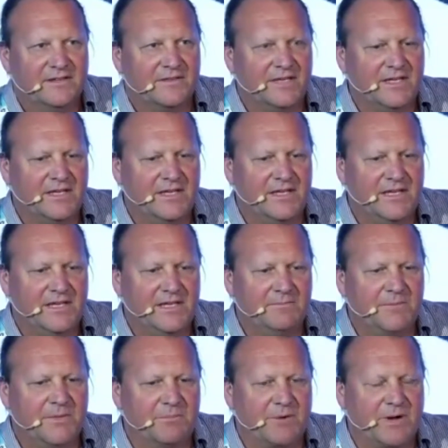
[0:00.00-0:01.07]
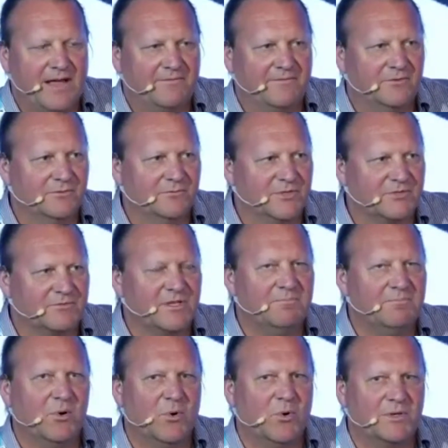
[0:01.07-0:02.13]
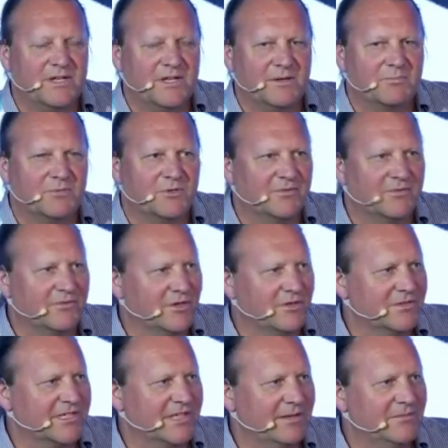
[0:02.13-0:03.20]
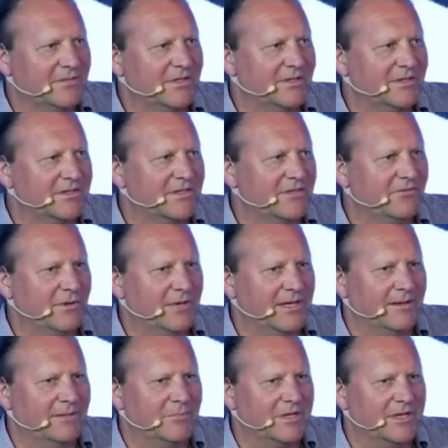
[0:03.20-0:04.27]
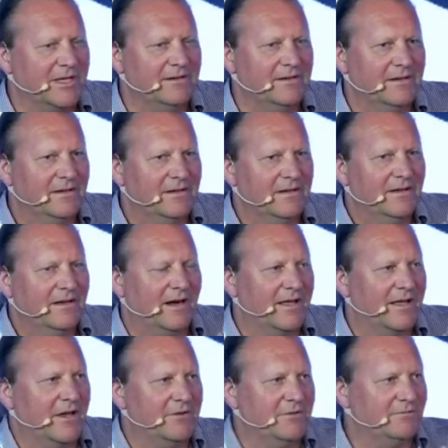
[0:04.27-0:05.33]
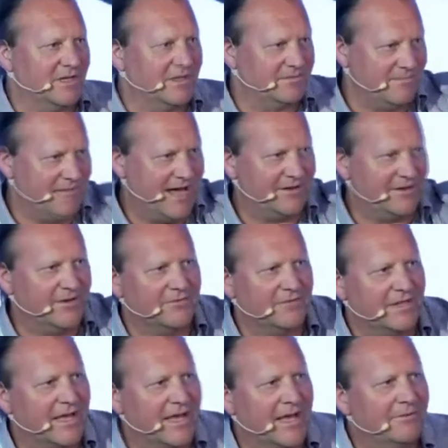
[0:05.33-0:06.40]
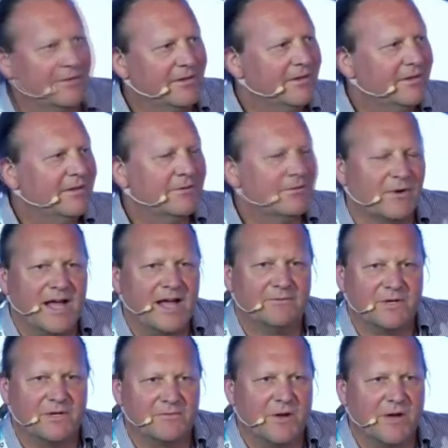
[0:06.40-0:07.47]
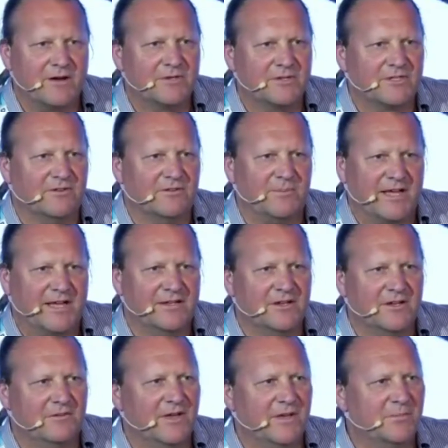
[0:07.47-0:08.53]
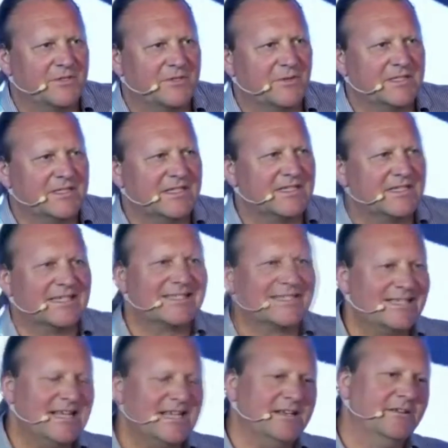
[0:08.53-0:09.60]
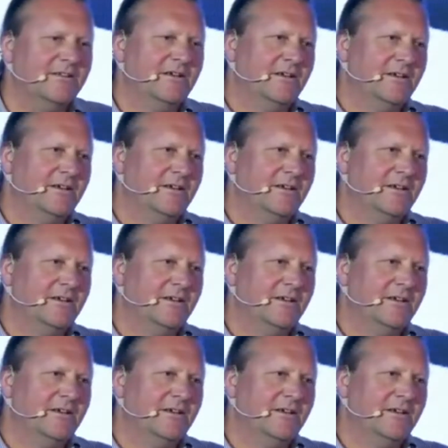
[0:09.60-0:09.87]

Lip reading: The platform was really born in a proof of concept that a software company I own with Matt over there ran with Microsoft back in November 2016,